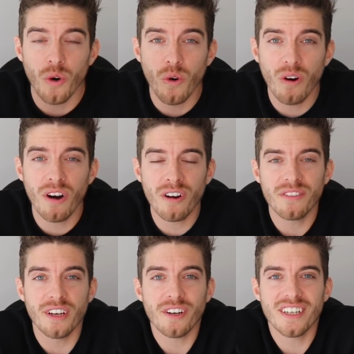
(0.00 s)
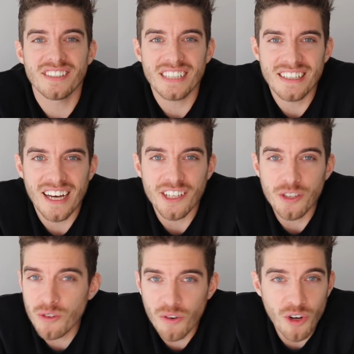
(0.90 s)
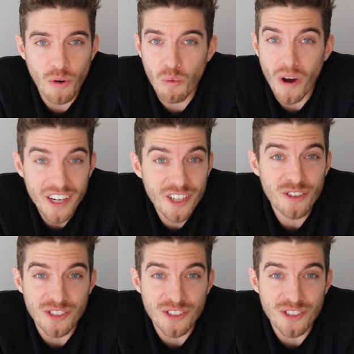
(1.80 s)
or they're gonna see that you don't know what you're